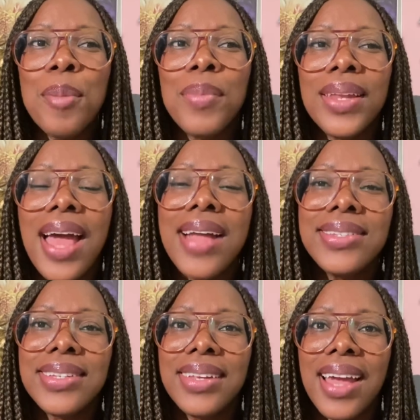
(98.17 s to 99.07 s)
But
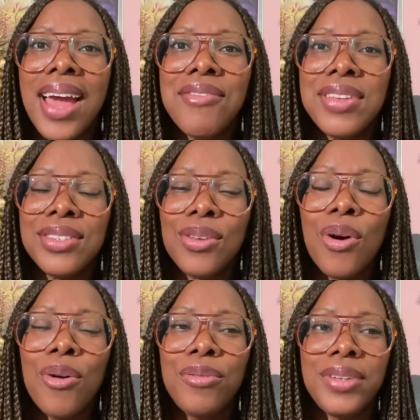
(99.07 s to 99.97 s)
actually, I
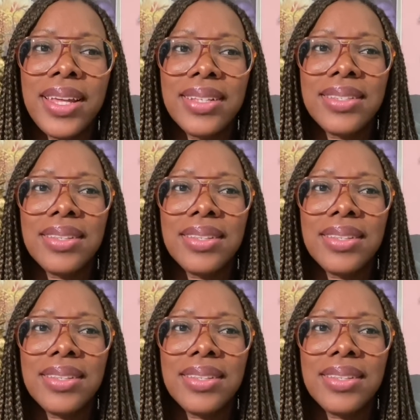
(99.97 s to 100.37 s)
resolved it